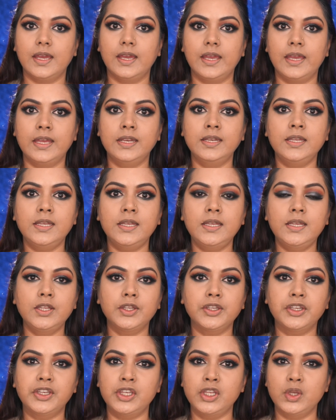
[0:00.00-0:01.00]
any
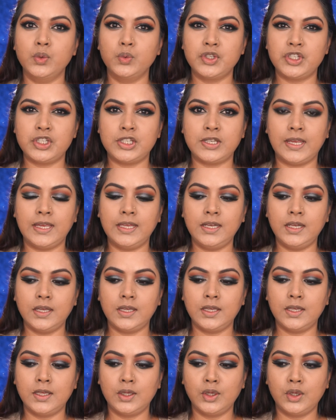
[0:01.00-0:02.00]
nude shade
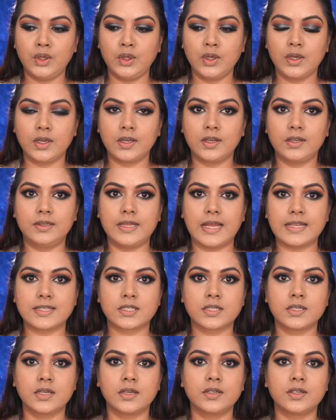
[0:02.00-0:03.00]

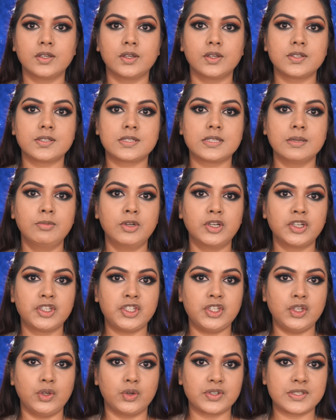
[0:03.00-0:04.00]
that's similar
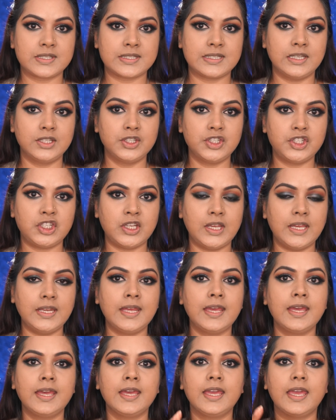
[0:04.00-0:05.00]
to your skin shade,
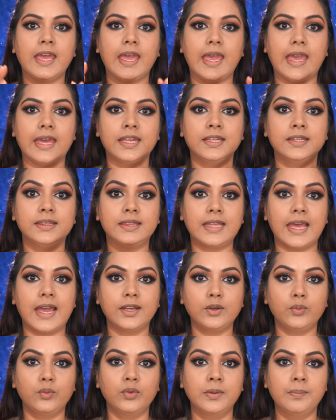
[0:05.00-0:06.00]
and
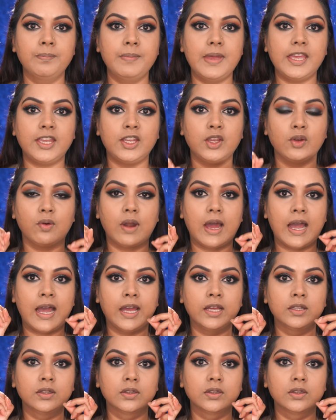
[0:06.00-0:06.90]
that will make your eye